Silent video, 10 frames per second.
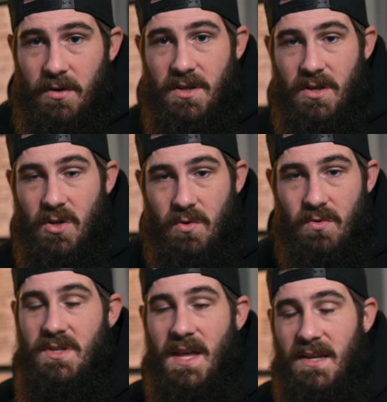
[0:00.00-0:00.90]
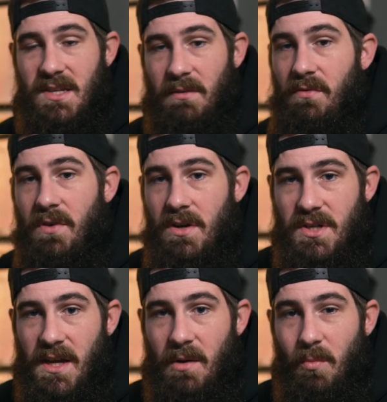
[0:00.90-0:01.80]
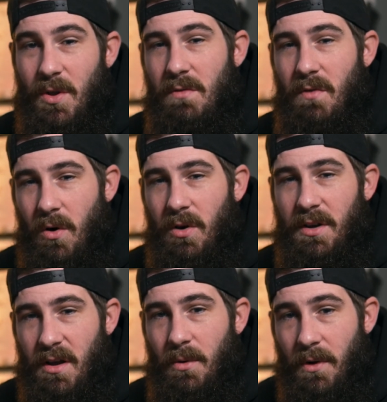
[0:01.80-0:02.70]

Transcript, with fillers: to use that same footage again when you've already done it